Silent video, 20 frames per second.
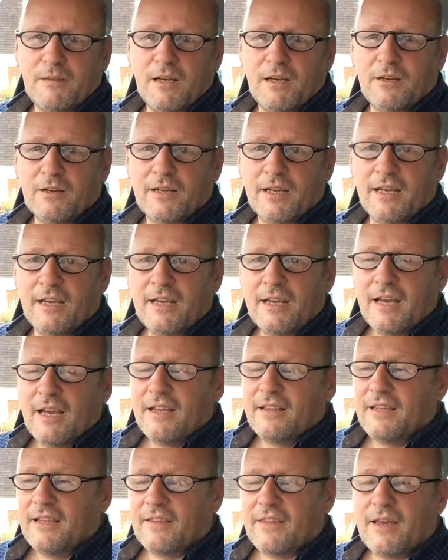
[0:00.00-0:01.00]
Okay,
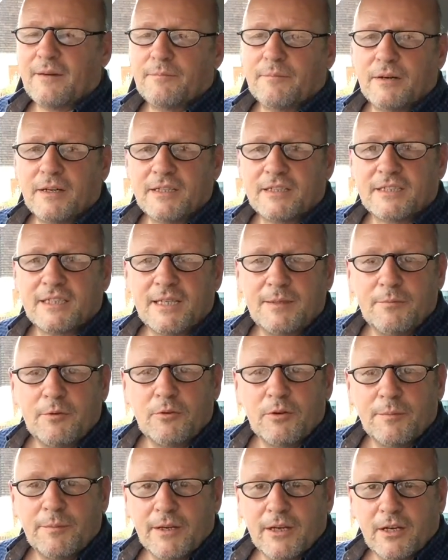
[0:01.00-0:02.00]
now that might seem
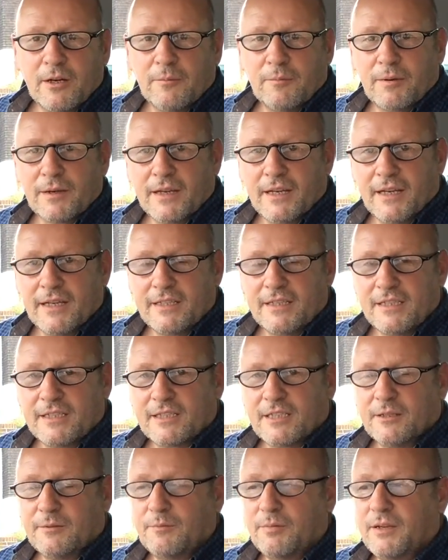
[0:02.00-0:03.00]
all a bit complicated,
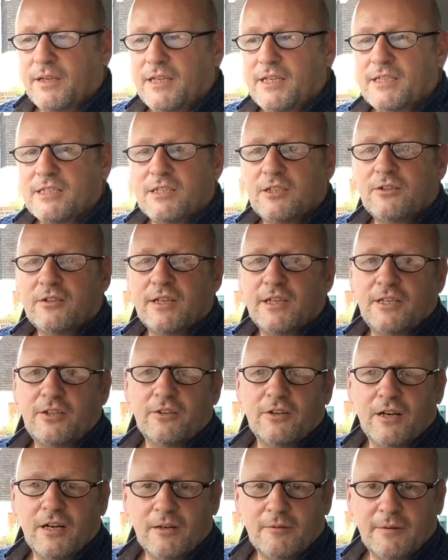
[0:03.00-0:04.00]
so please look in
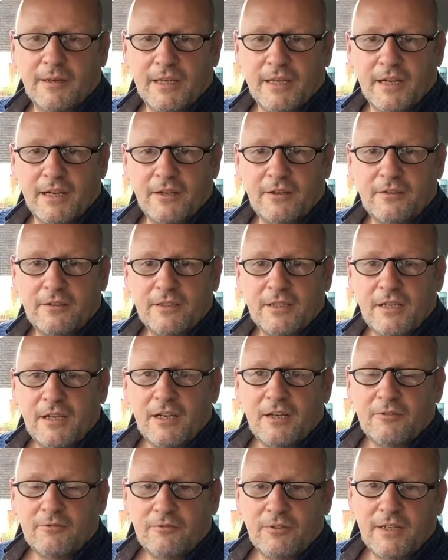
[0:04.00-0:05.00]
your highway code,
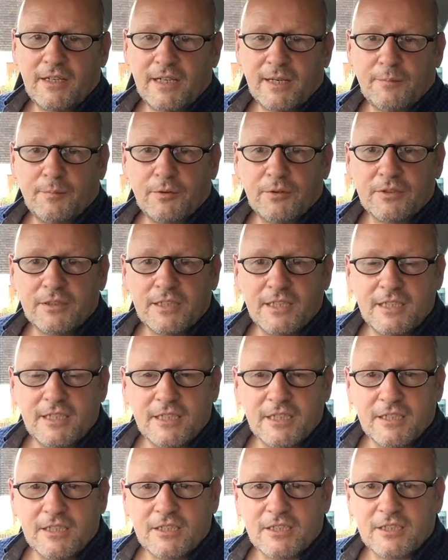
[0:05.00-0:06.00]
read up on
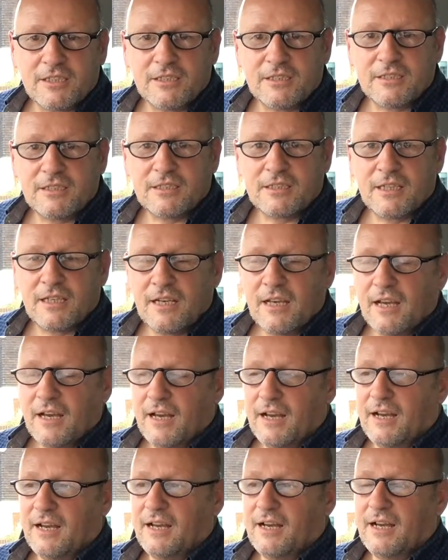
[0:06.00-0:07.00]
T-junctions
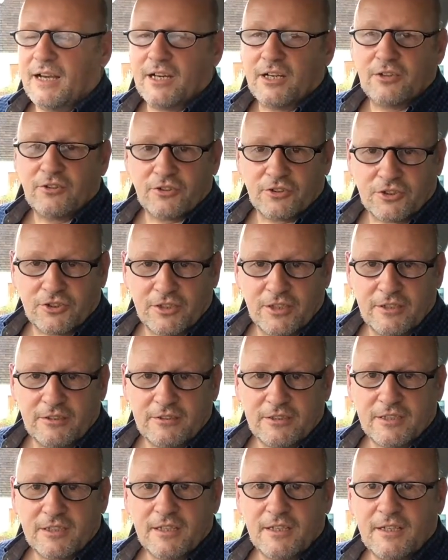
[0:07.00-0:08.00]
and
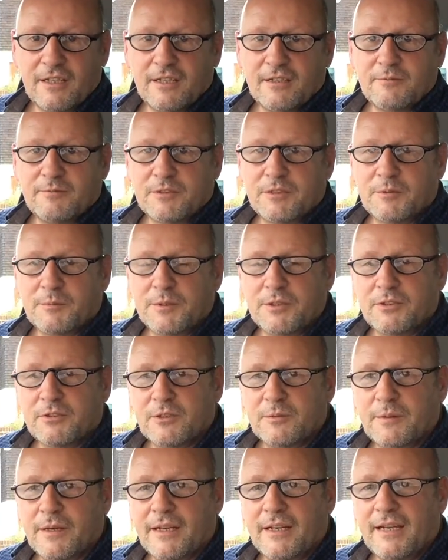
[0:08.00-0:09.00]
crossroads, which we'll be
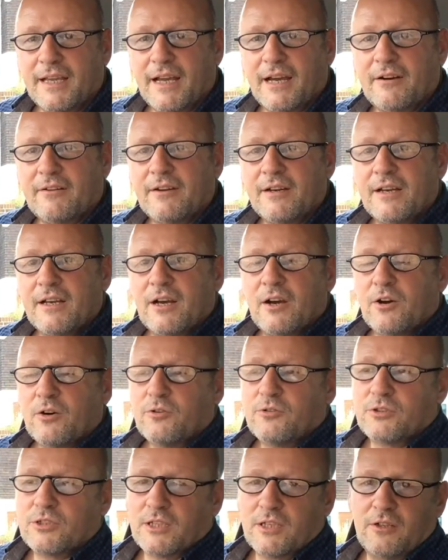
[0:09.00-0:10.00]
talking about now.
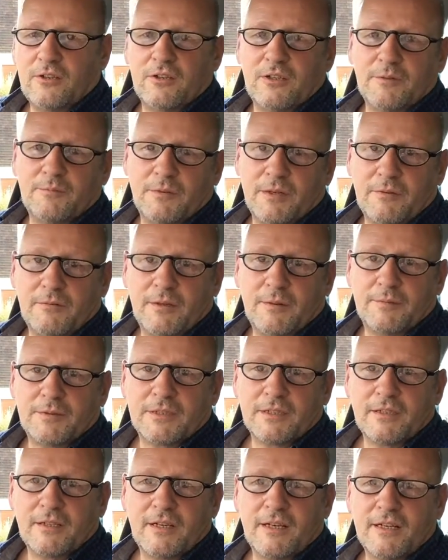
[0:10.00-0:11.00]
Also look on my
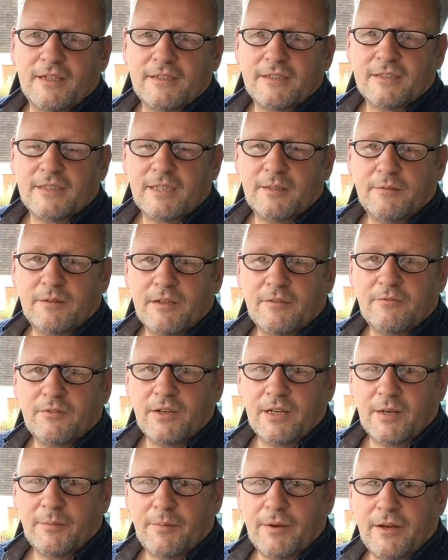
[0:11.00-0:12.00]
website and see what I've
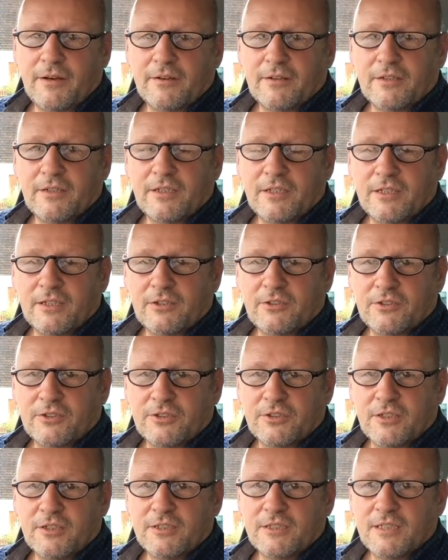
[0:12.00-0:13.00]
written about
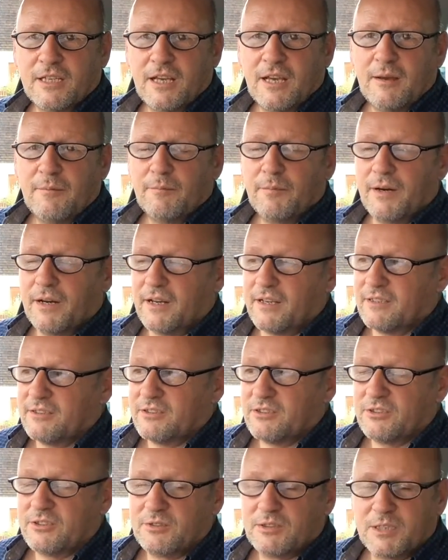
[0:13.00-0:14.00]
crossroads. But
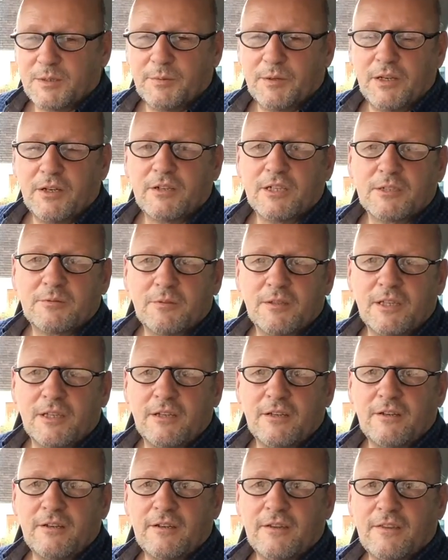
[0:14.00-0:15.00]
to be honest with
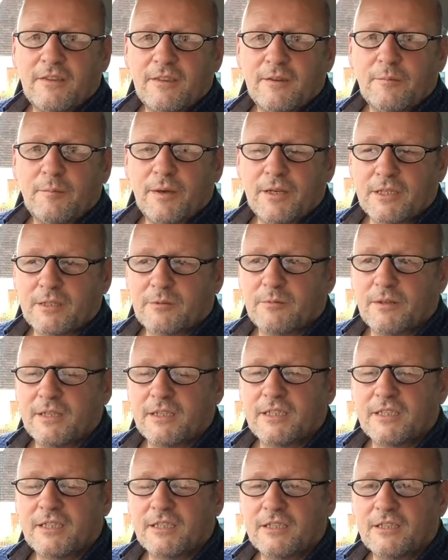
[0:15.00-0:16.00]
you, the best way
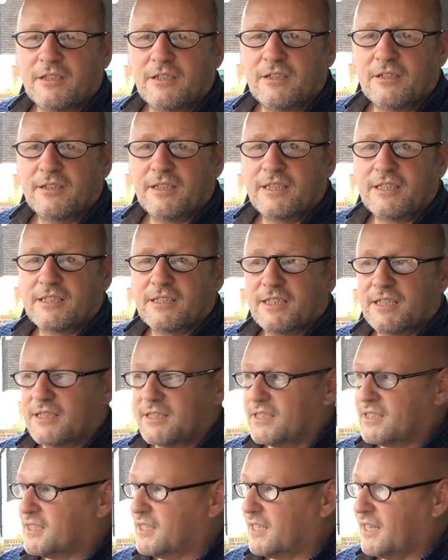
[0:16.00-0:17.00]
to learn these
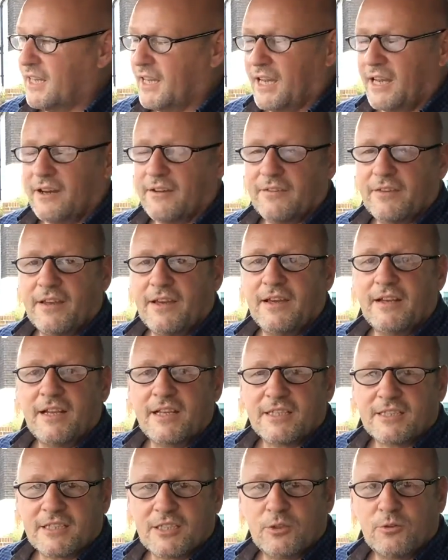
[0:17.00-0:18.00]
things is to get out there,
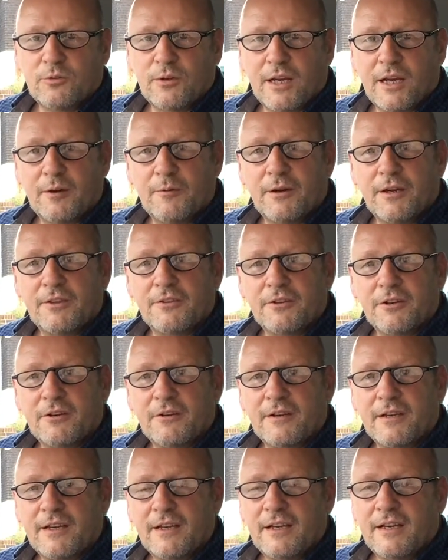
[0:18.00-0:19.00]
let's talk our way through
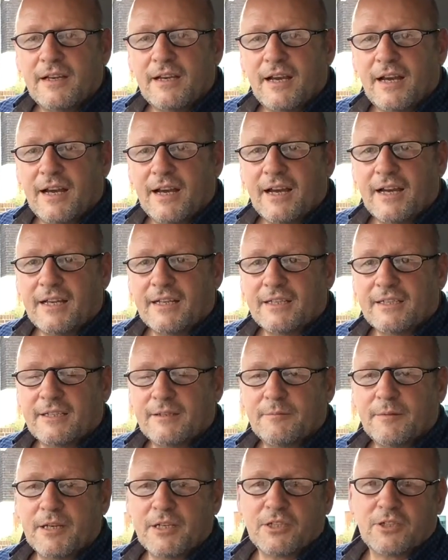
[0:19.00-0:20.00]
it, and
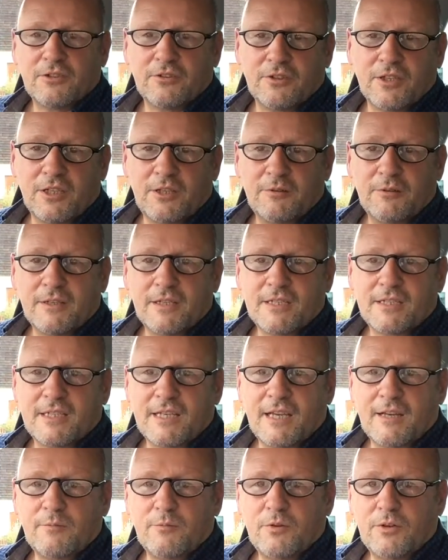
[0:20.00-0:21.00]
make sure that you
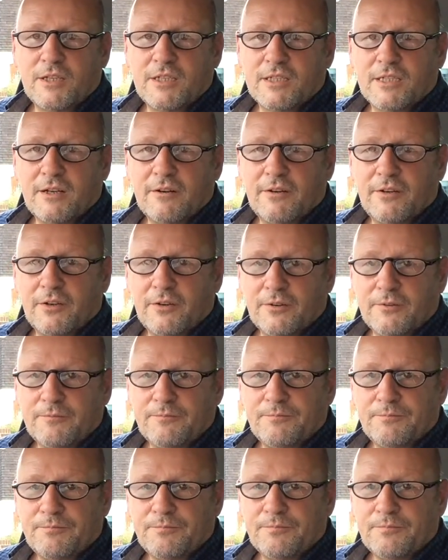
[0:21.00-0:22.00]
understand what is going on.
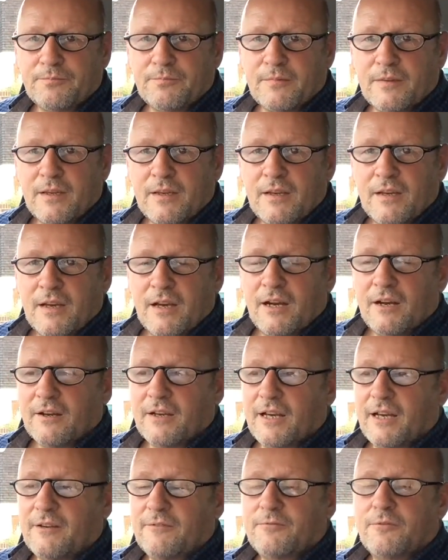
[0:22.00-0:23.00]

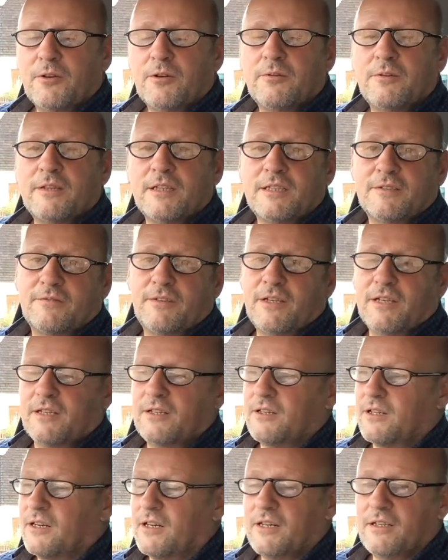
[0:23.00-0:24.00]
Okay, following this
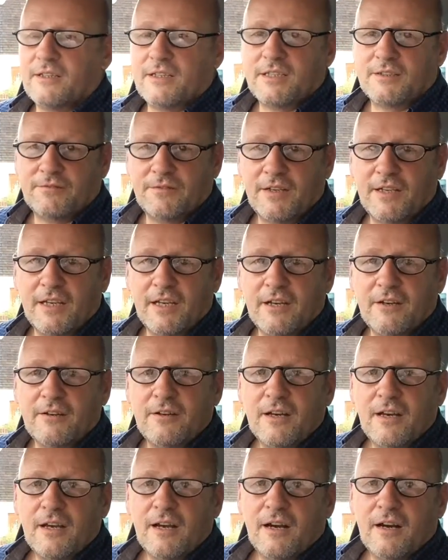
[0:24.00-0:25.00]
video,
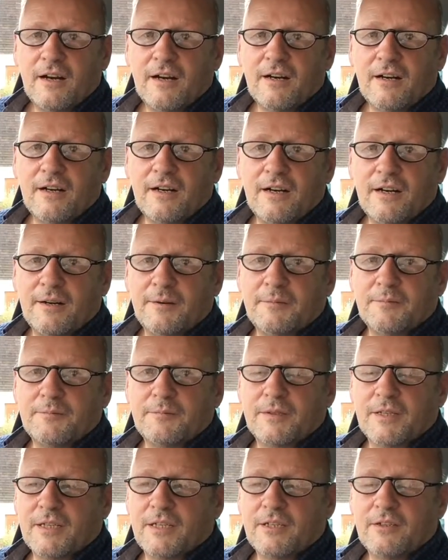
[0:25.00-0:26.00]

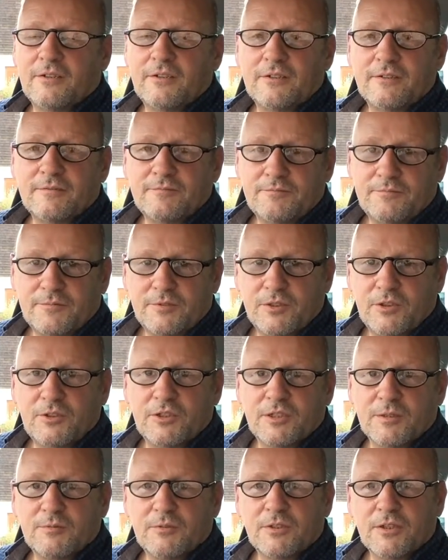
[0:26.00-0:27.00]
I'm going to do
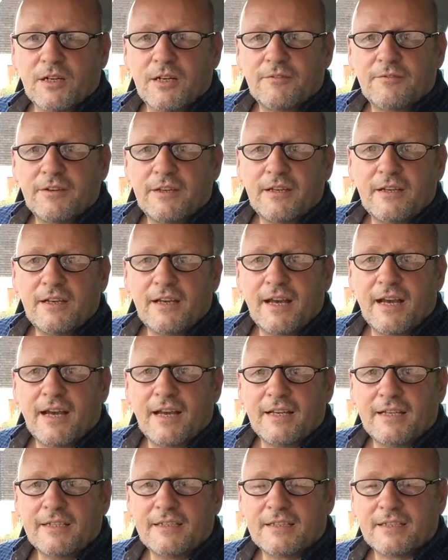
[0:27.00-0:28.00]
some driving,
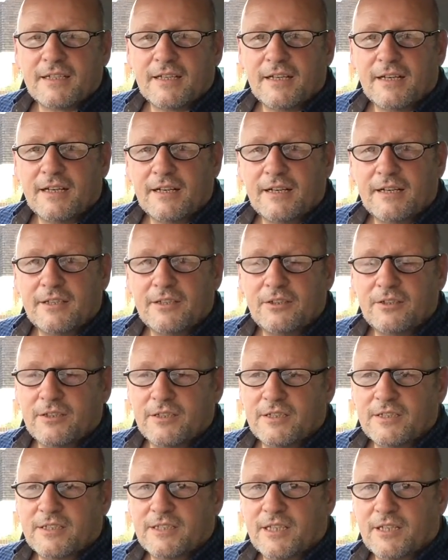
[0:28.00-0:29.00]
and you
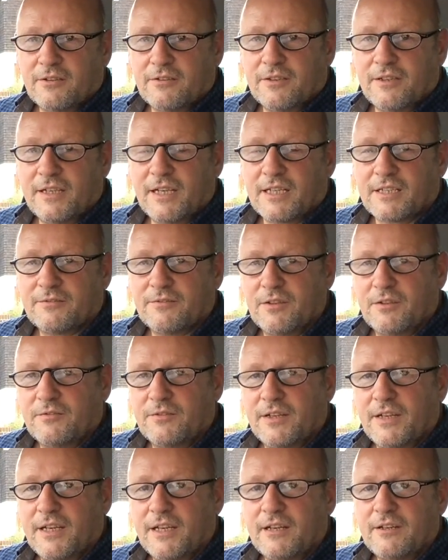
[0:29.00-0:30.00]
can see on the next few
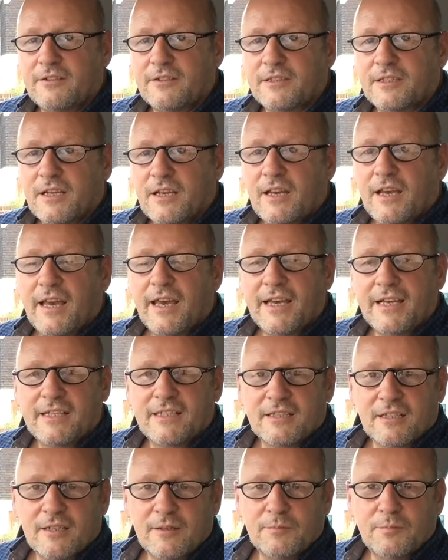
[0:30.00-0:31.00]
videos
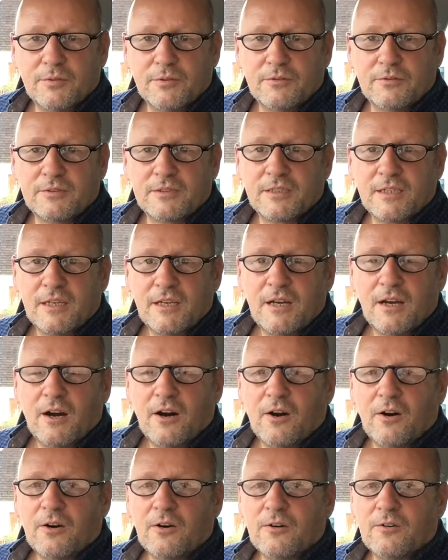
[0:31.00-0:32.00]
examples
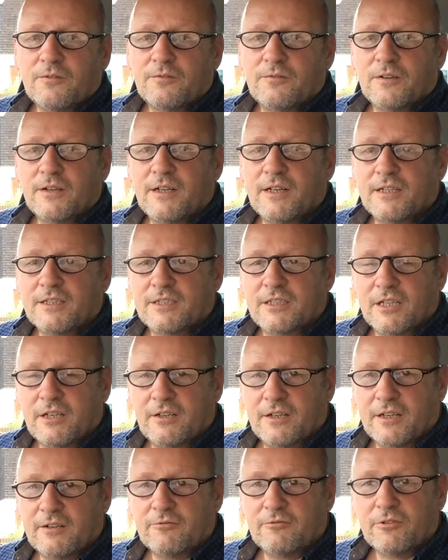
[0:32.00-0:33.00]
of
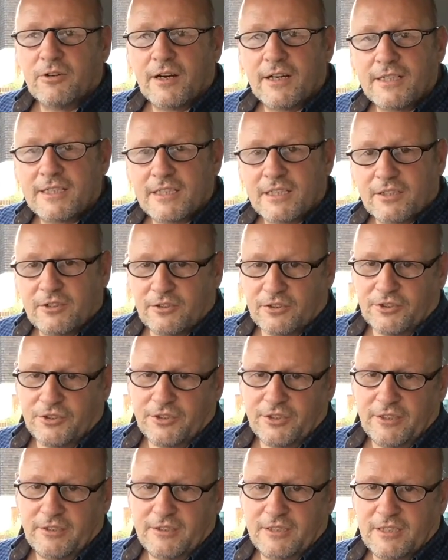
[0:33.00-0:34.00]
turning right at
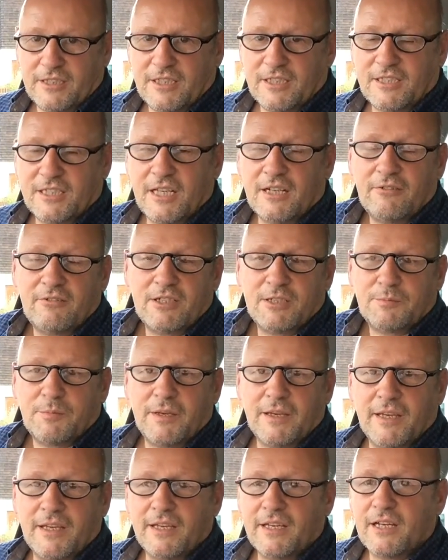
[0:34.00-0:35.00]
crossroads. Because generally
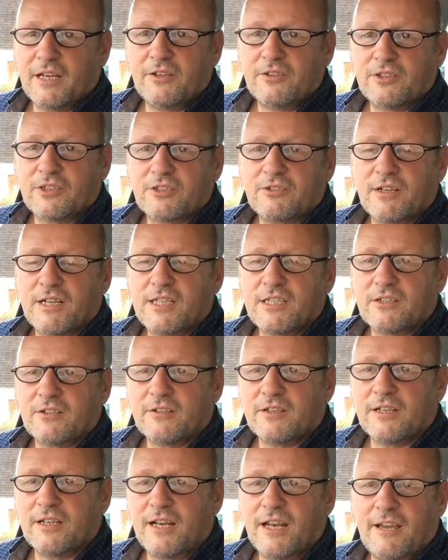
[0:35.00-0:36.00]
speaking, going straight
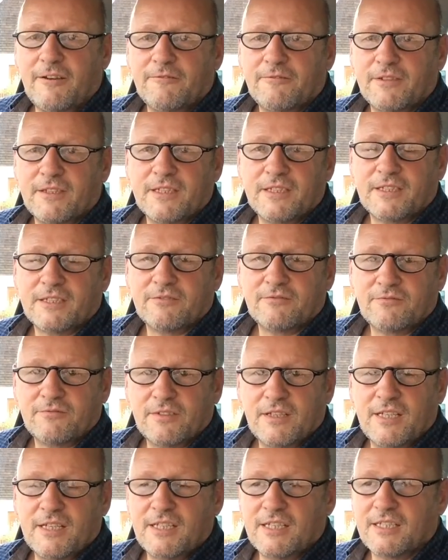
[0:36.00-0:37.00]
on and left
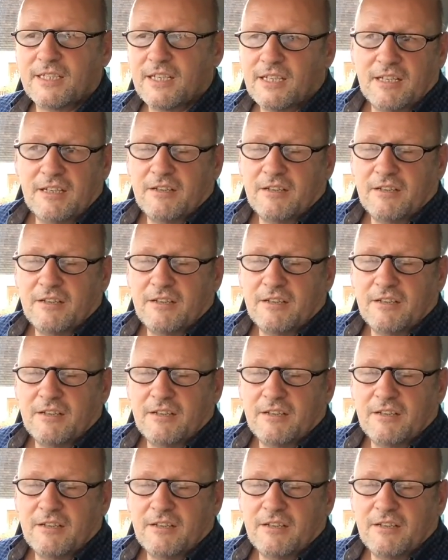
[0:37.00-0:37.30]
is